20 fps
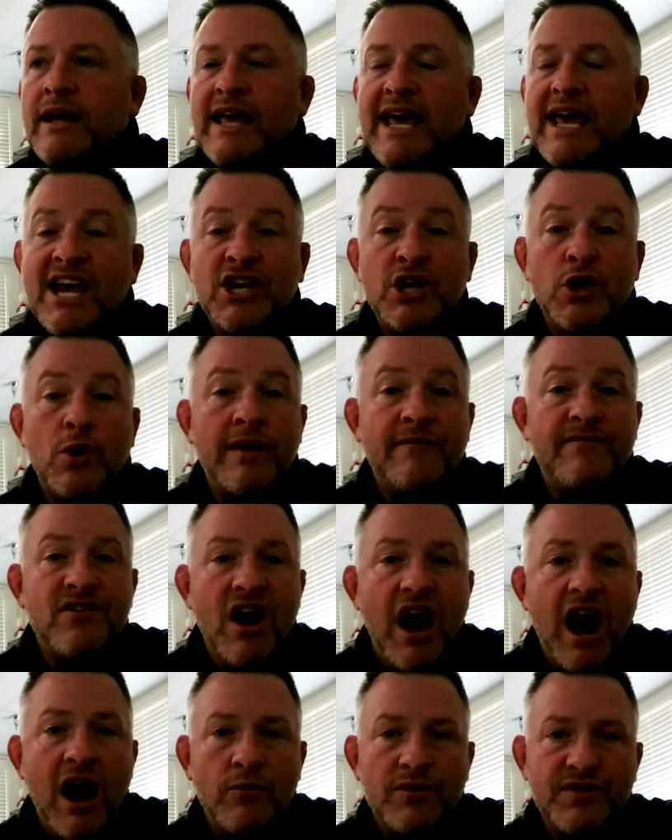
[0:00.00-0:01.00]
and you have
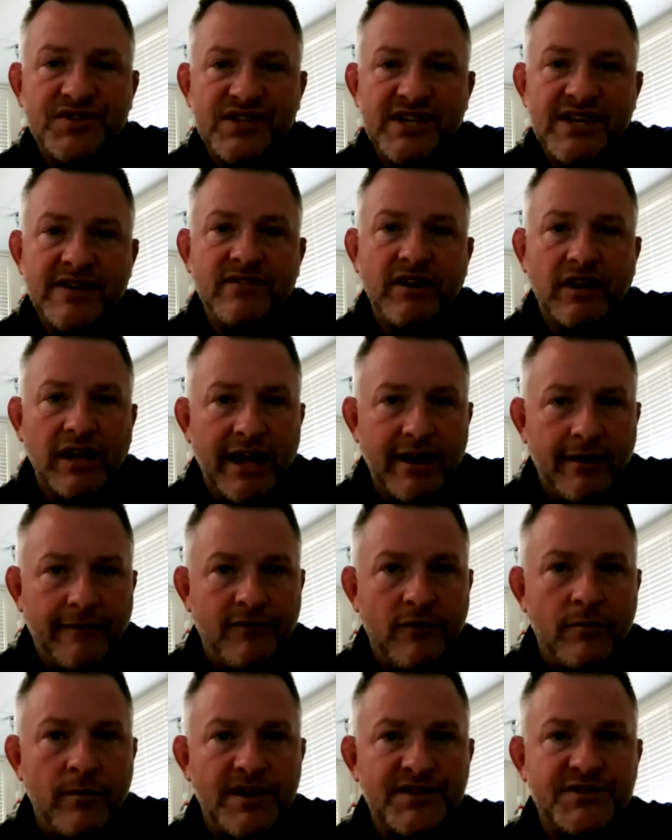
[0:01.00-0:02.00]
not received a letter
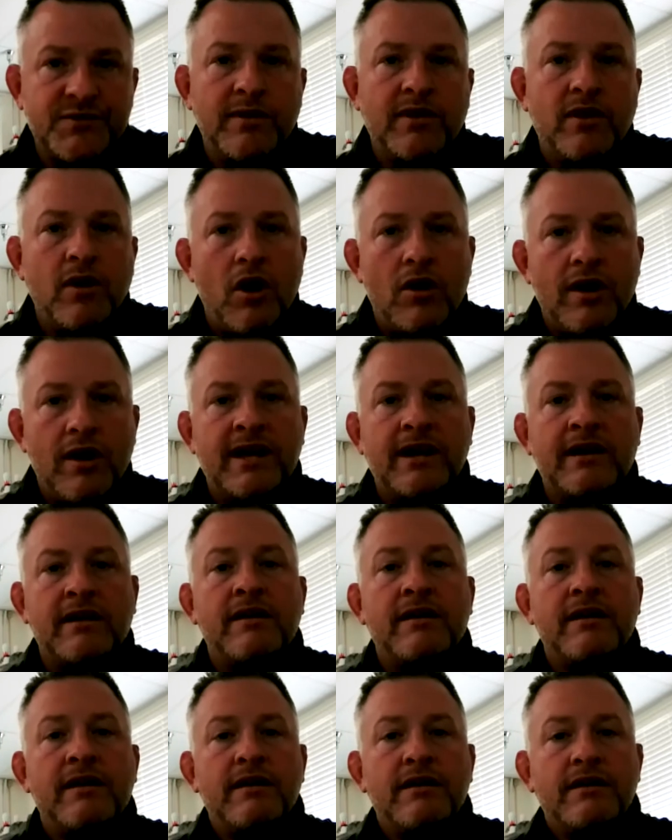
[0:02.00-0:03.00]
from us regarding
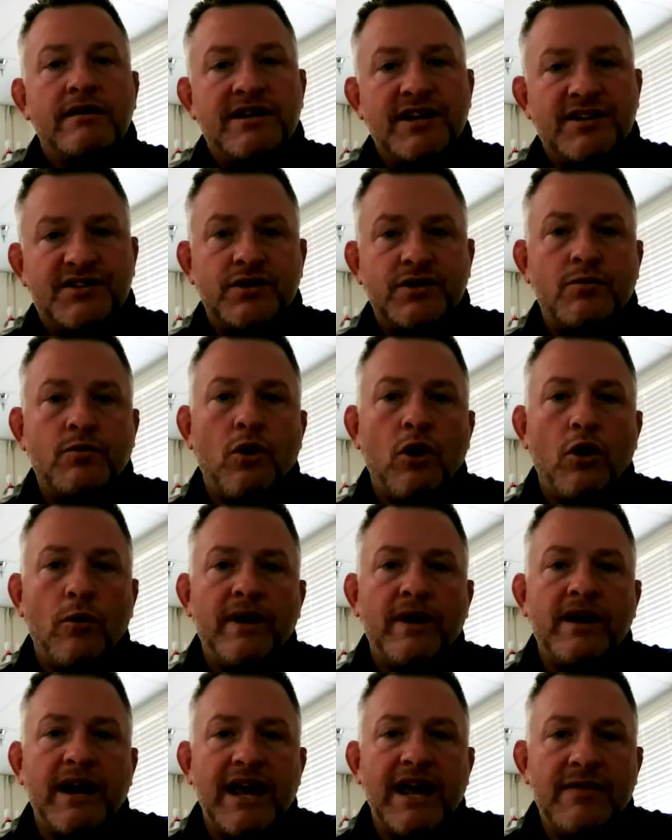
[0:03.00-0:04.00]

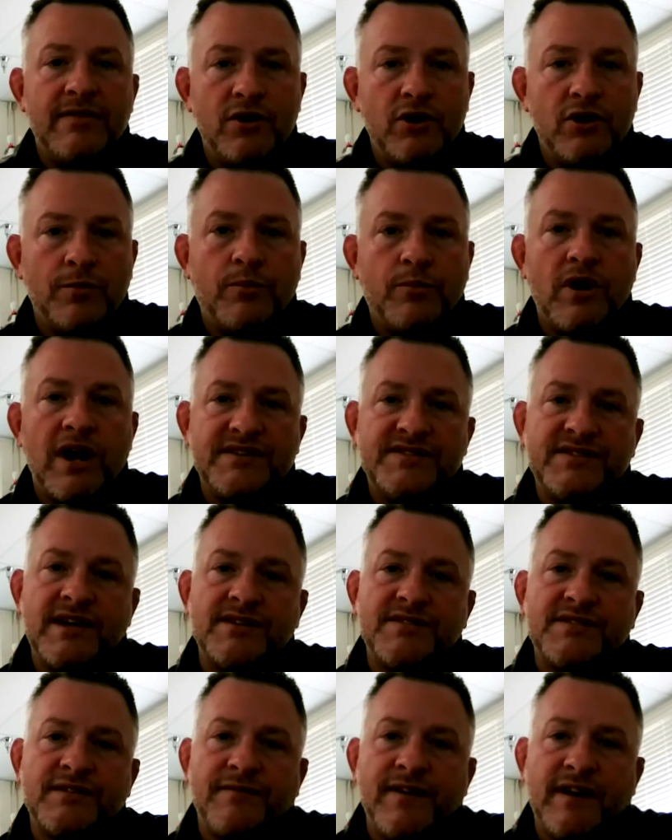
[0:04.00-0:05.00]
disenrollment and the new
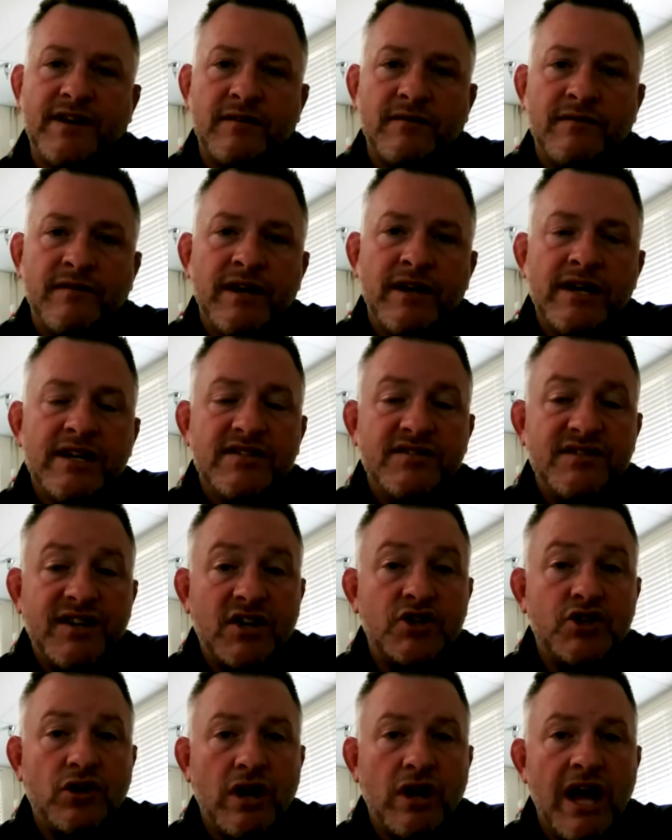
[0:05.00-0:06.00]
process effective 6
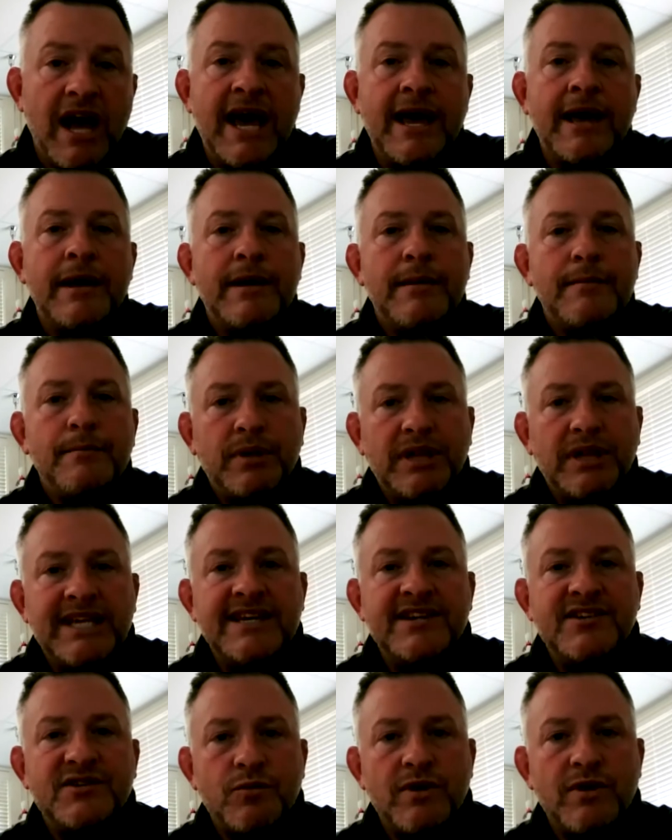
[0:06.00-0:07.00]
July,
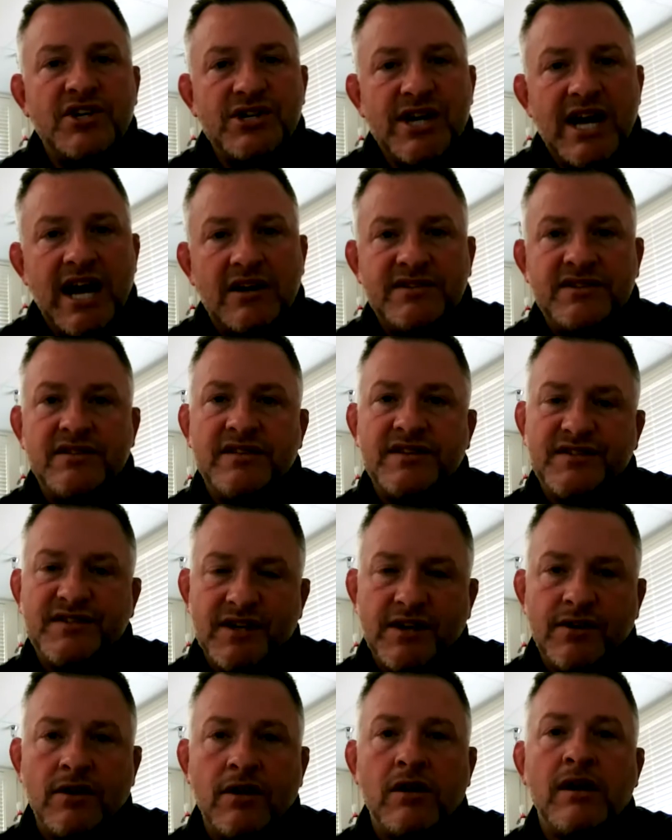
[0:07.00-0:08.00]
please reach out to the
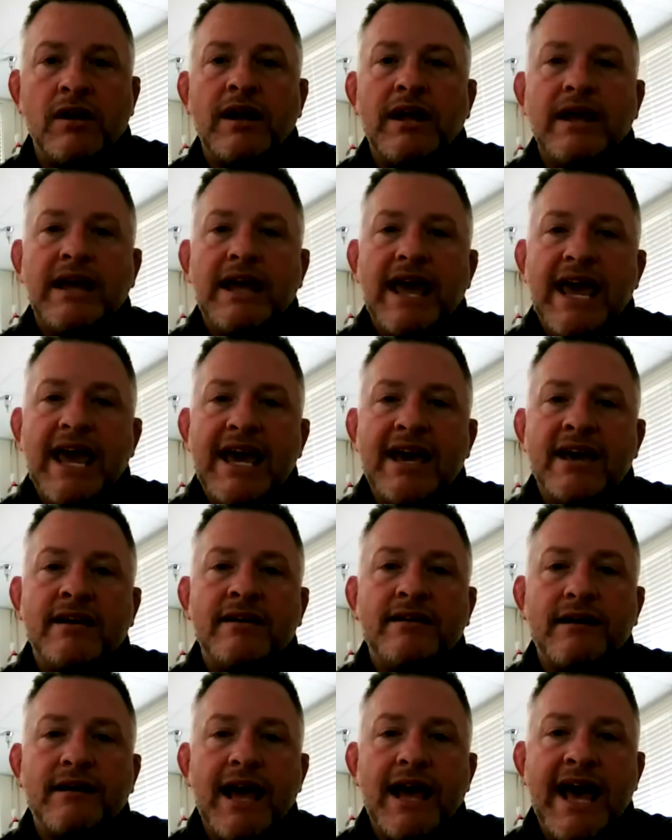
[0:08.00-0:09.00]
center and
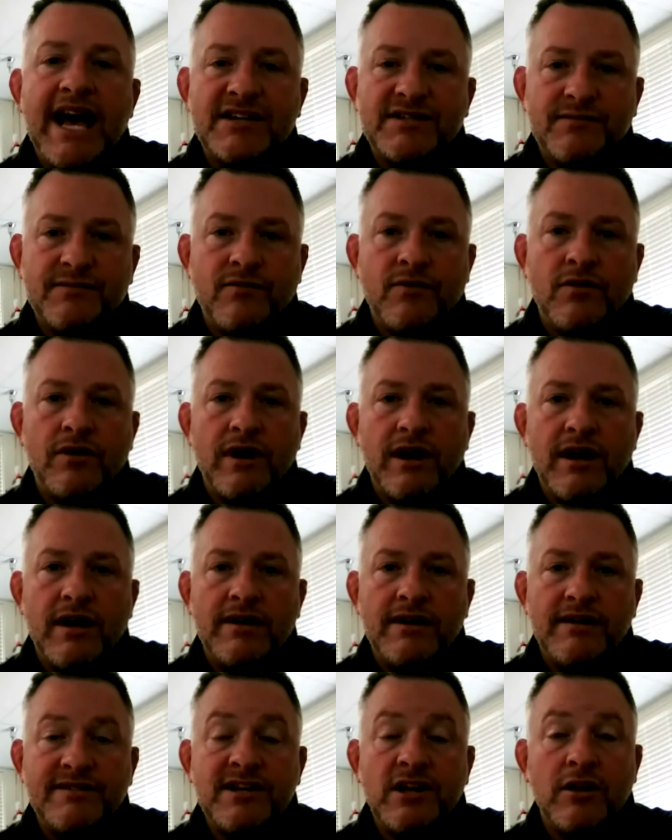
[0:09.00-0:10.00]
ask for
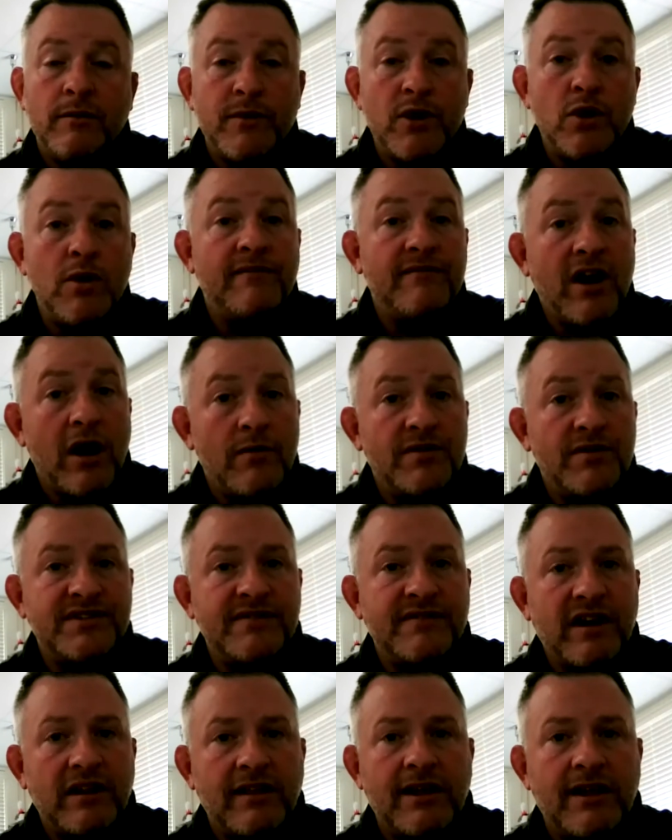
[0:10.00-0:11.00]
and tell them you have not received
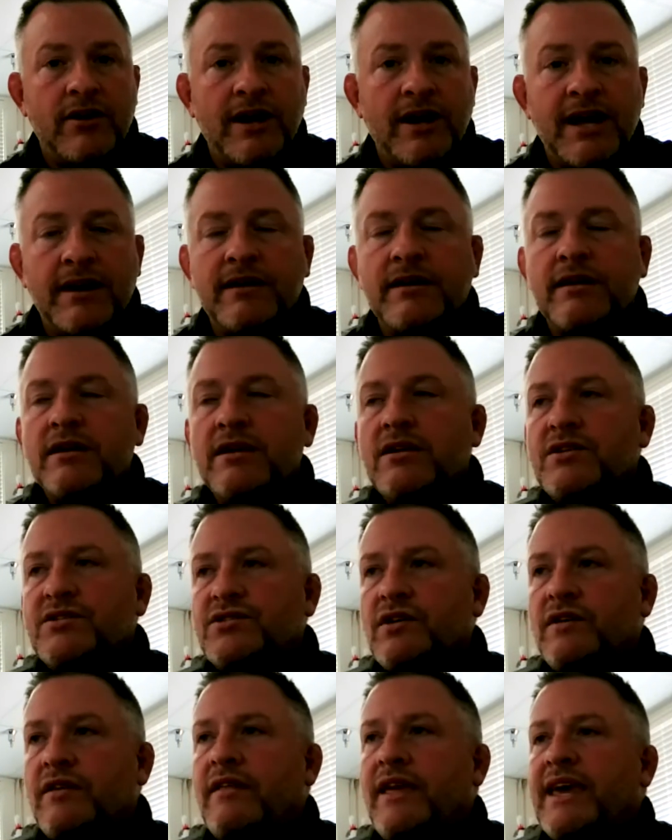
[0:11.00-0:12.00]
that letter yet so
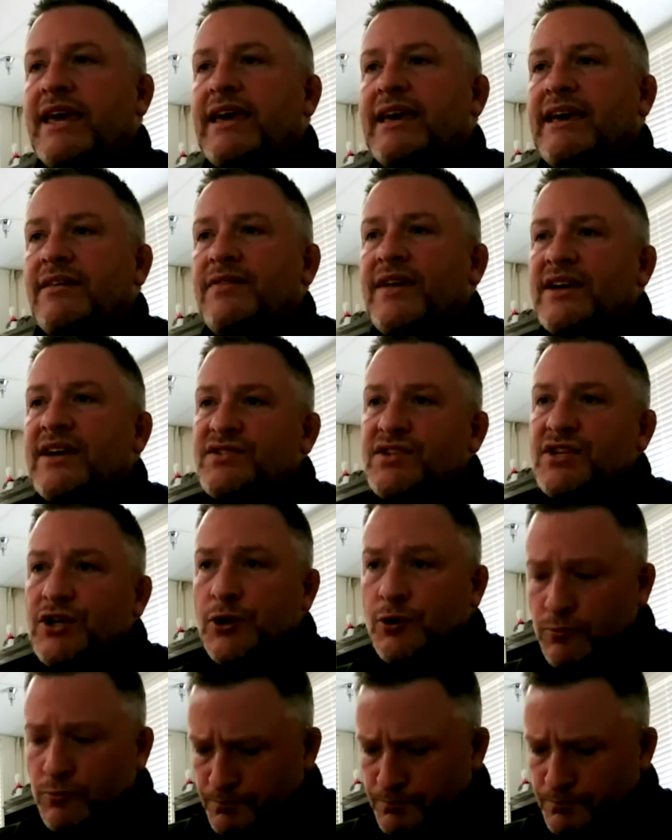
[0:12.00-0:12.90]
that they can get that to you.